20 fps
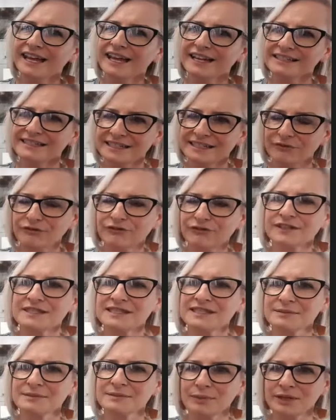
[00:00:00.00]

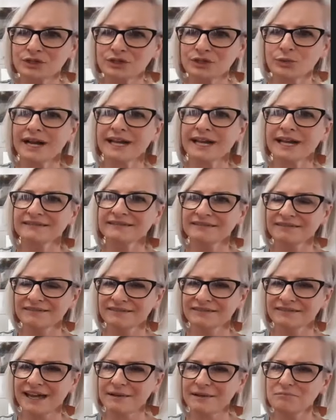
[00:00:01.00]
difference between
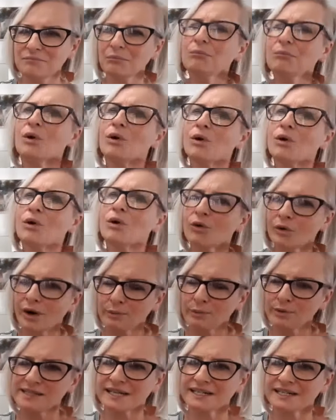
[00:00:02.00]
that more
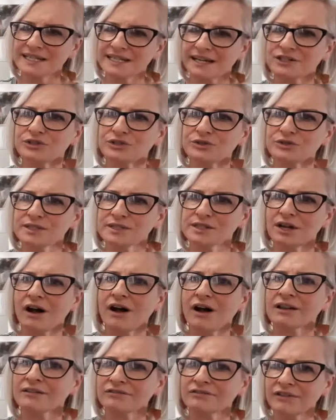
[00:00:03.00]
representational
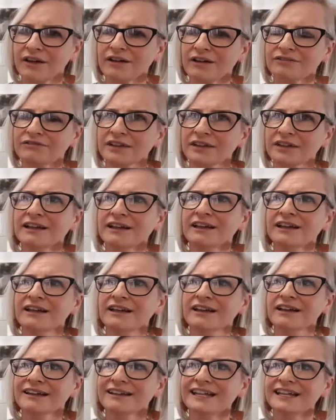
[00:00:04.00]
style of
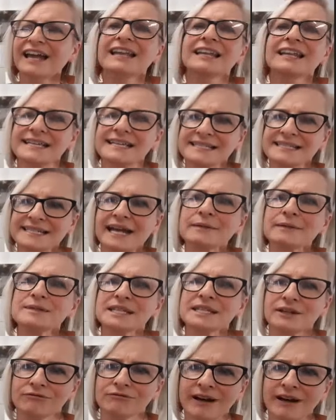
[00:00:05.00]
landscapes
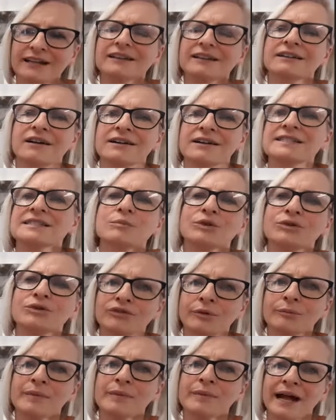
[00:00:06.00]
that are recognisable
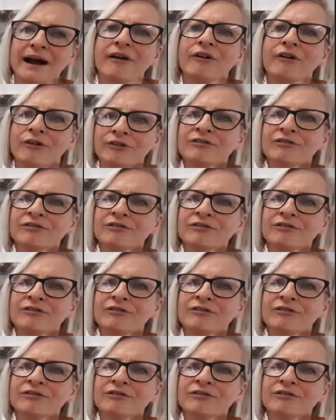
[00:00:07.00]
from Beryl.